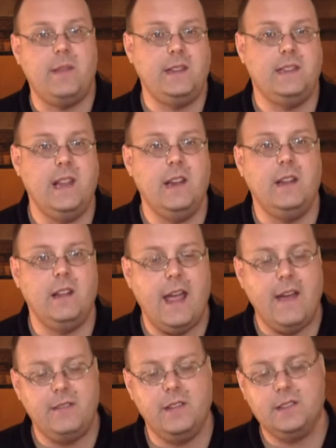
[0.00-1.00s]
they did
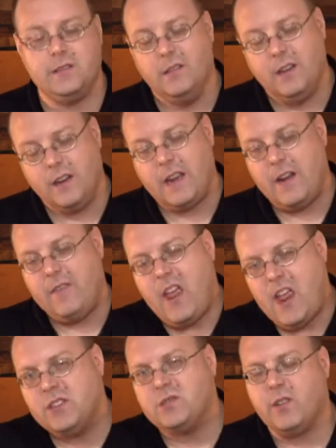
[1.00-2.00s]
have this kind of a
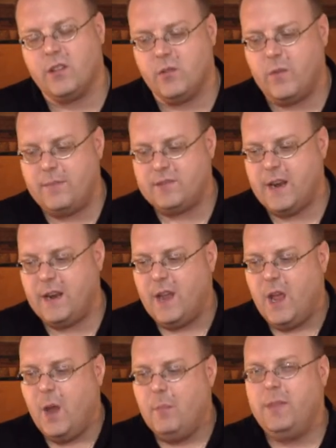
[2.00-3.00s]
history on their website,
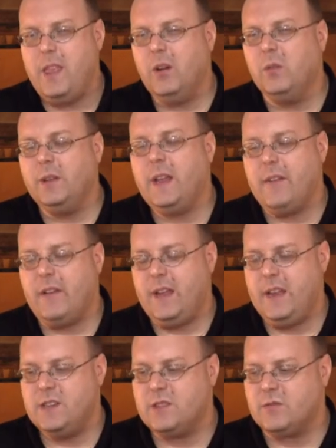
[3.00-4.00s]
but they don't really have a
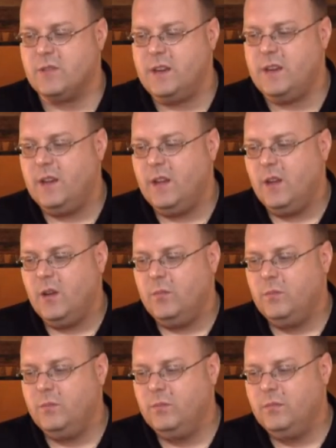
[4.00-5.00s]
history
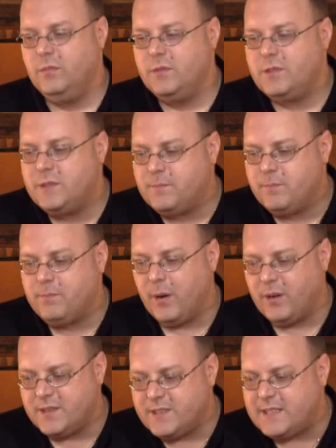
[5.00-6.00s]

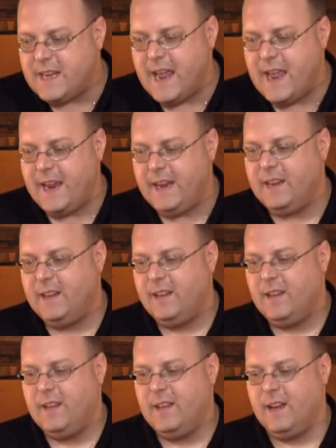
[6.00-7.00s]
per se
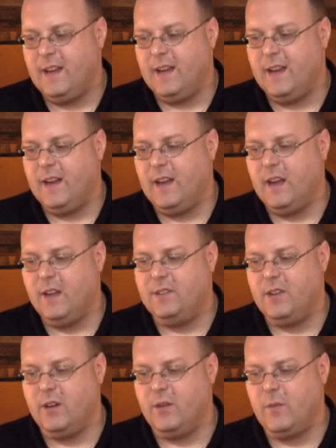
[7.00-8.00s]
uh,
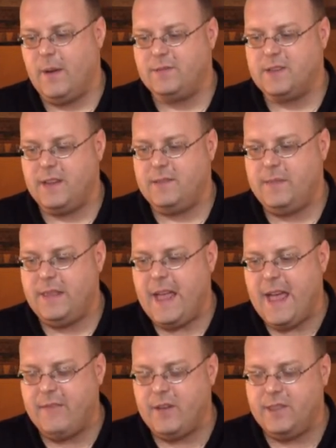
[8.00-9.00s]
on their website. I mean, they
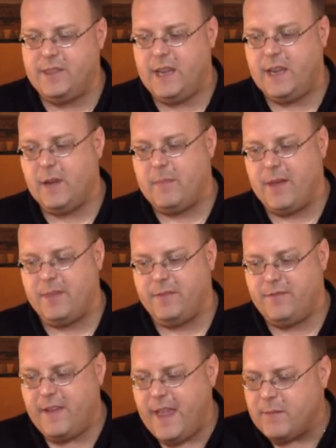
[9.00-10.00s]
have a thing about the
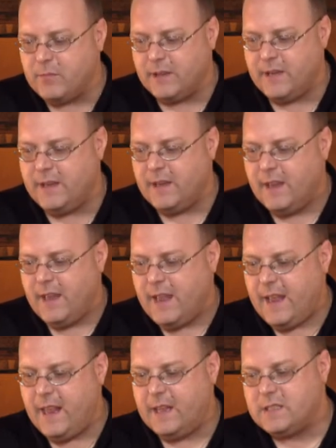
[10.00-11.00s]
family,
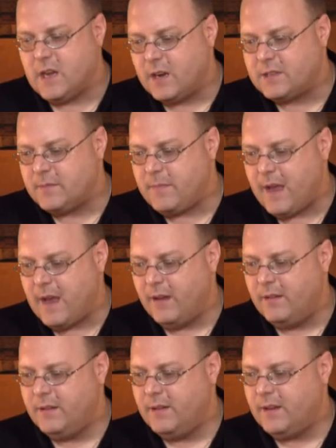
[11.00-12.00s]
and it talks
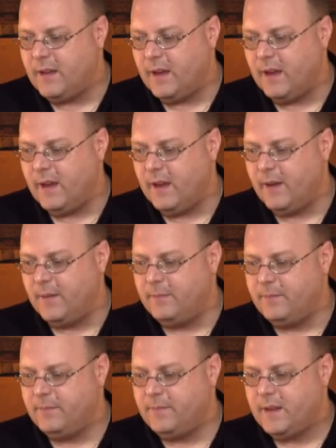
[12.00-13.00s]
about
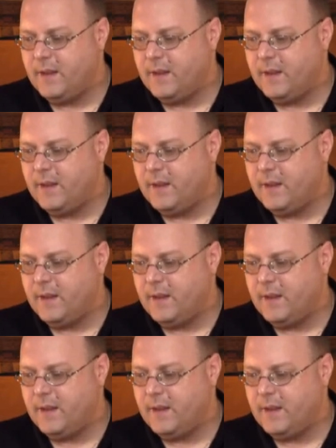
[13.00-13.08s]
um,